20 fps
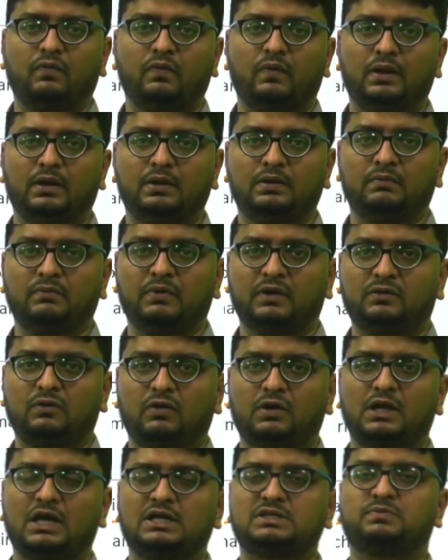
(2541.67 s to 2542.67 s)
Queen
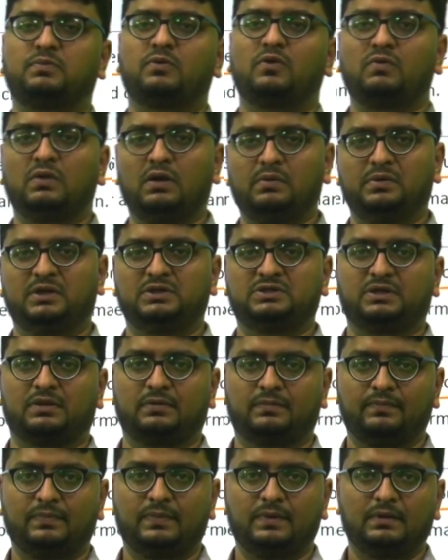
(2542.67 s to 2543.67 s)
Victoria's proclamation.
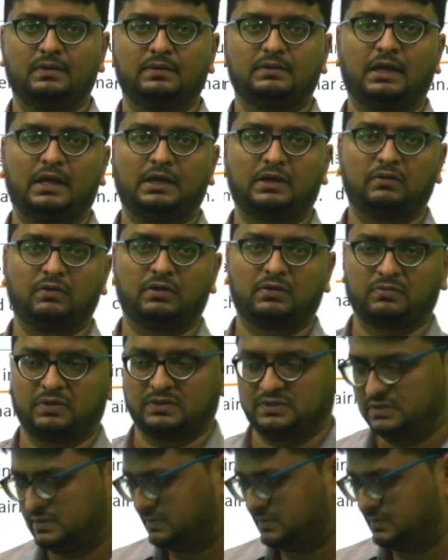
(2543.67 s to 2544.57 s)
Thank you very much.